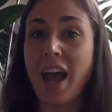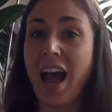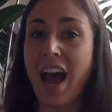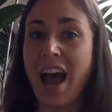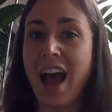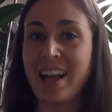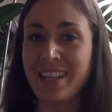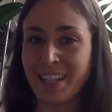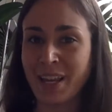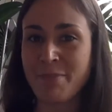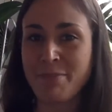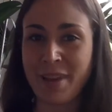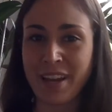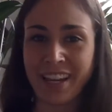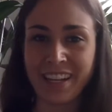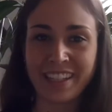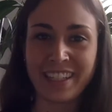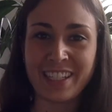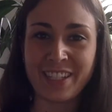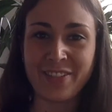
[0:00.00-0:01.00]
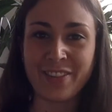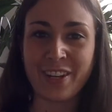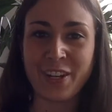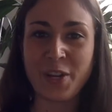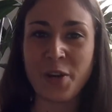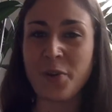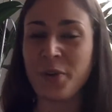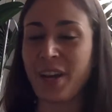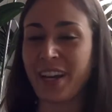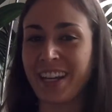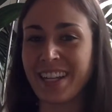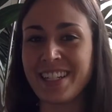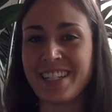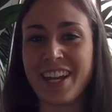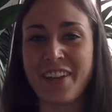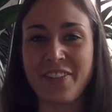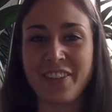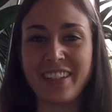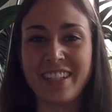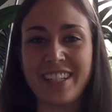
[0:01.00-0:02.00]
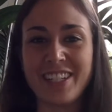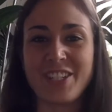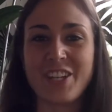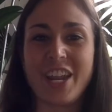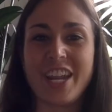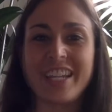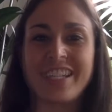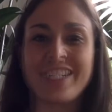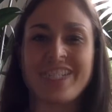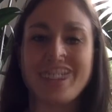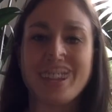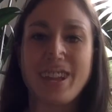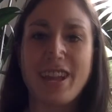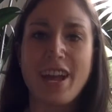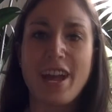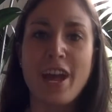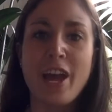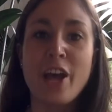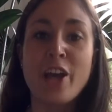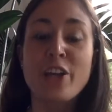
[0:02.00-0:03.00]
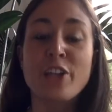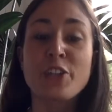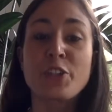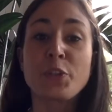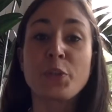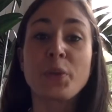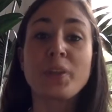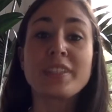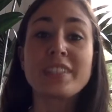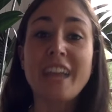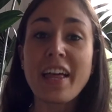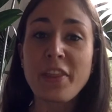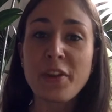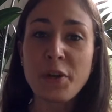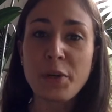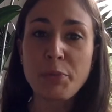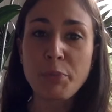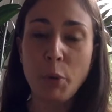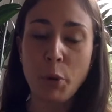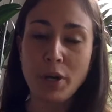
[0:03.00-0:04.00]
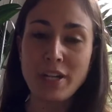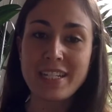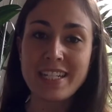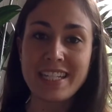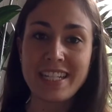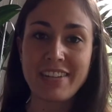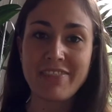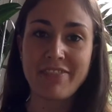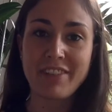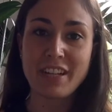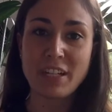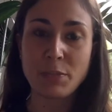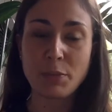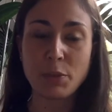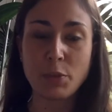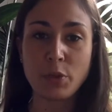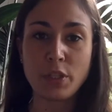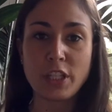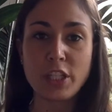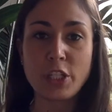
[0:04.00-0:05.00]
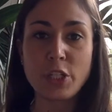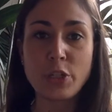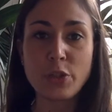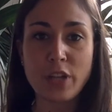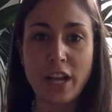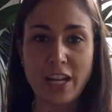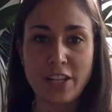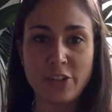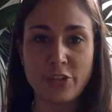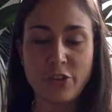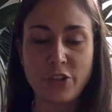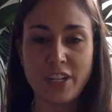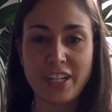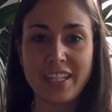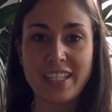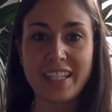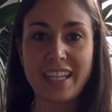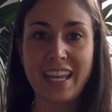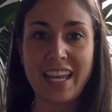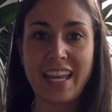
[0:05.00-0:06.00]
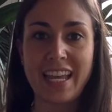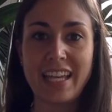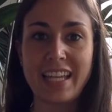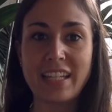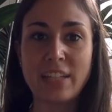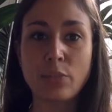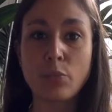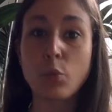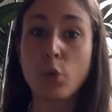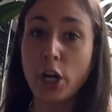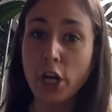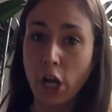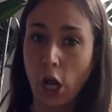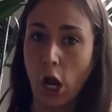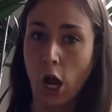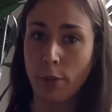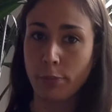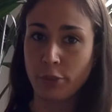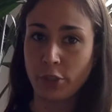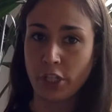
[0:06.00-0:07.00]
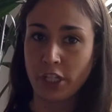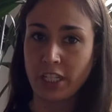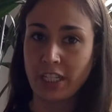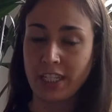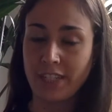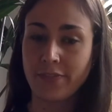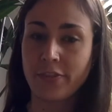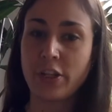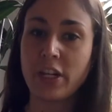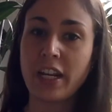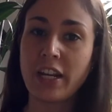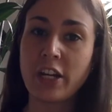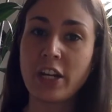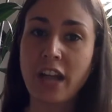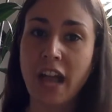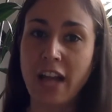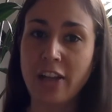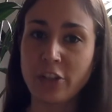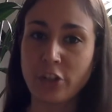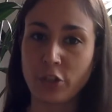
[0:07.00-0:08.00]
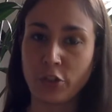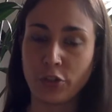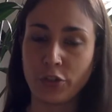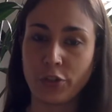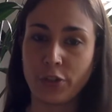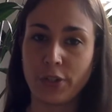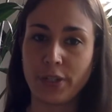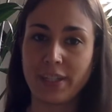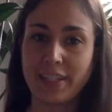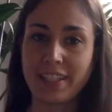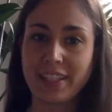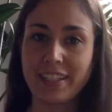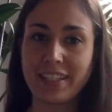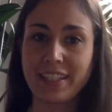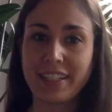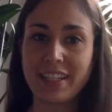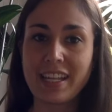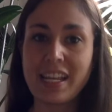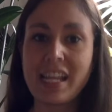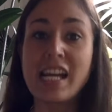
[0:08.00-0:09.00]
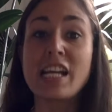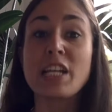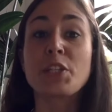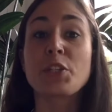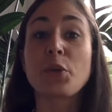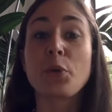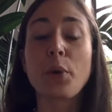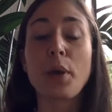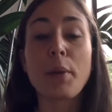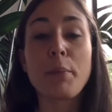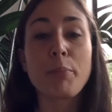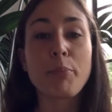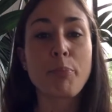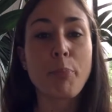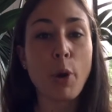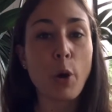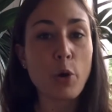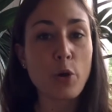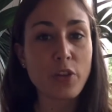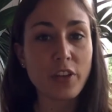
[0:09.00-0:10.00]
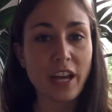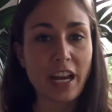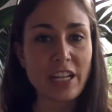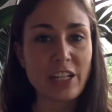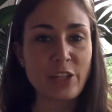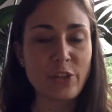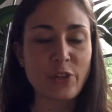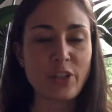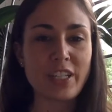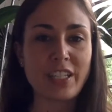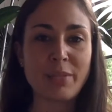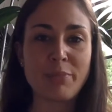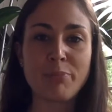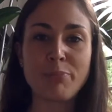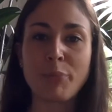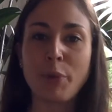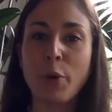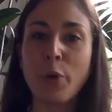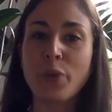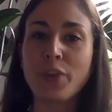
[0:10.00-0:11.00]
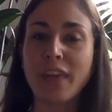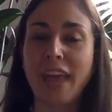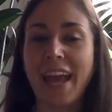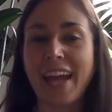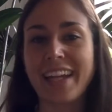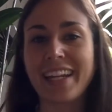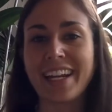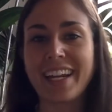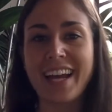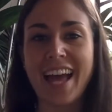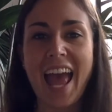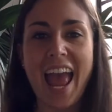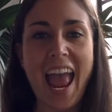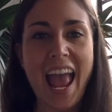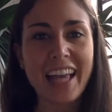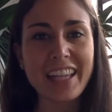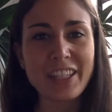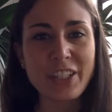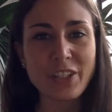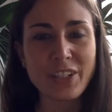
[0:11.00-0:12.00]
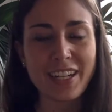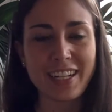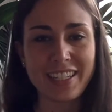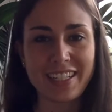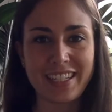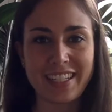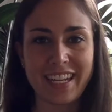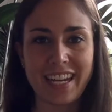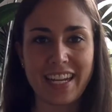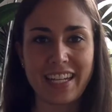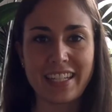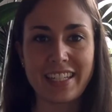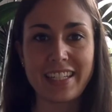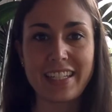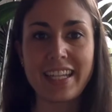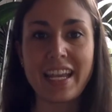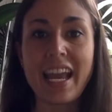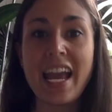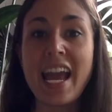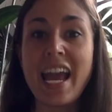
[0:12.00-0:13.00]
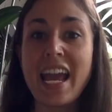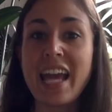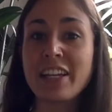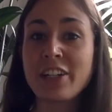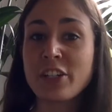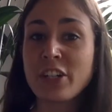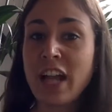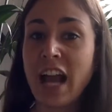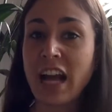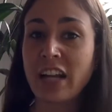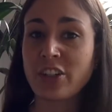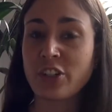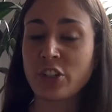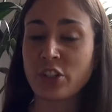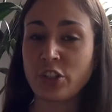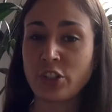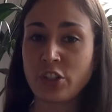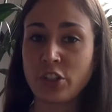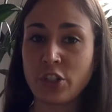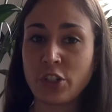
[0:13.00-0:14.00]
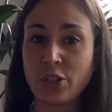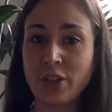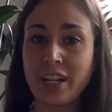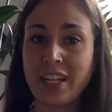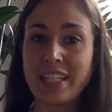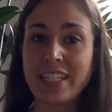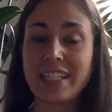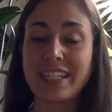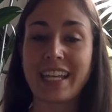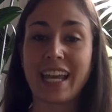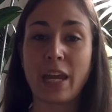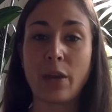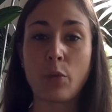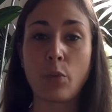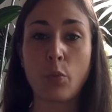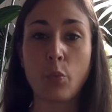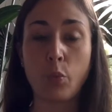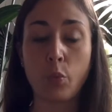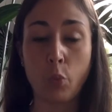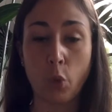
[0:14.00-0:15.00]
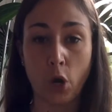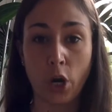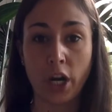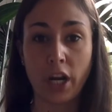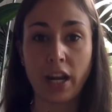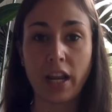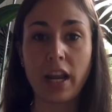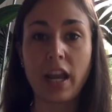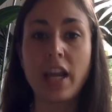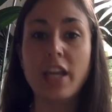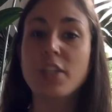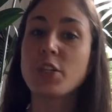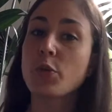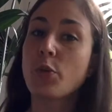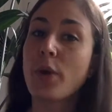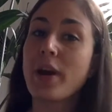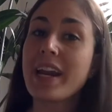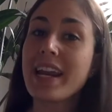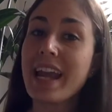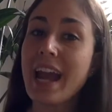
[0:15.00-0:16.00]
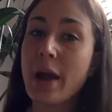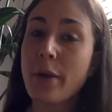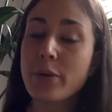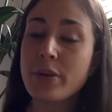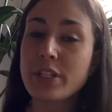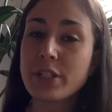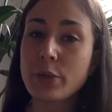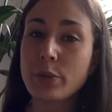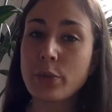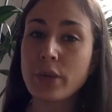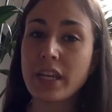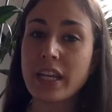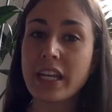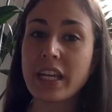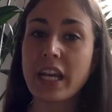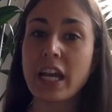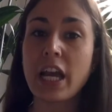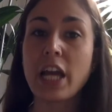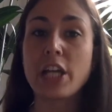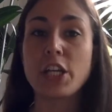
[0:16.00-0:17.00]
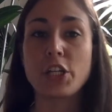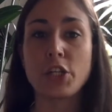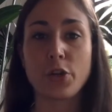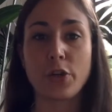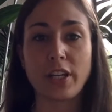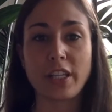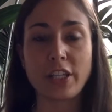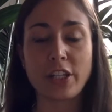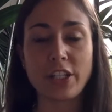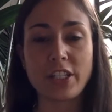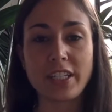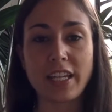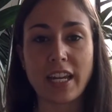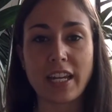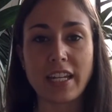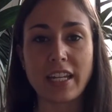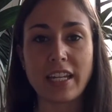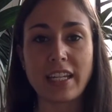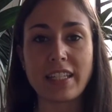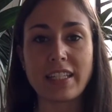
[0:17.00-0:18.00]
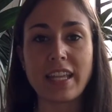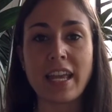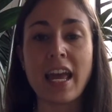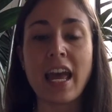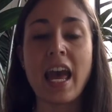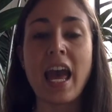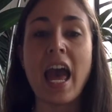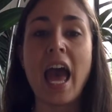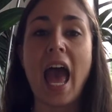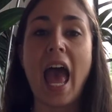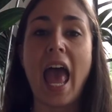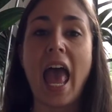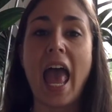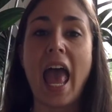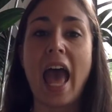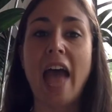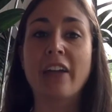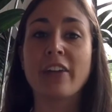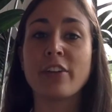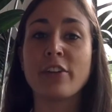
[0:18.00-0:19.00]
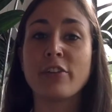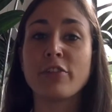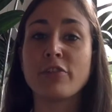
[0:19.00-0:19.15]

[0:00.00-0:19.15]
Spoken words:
As I'm making this video, it can definitely change. So another important difference between the two countries is work options for international students. So in both countries, in both Canada and the United States, international students can work 20 hours a week during their studies and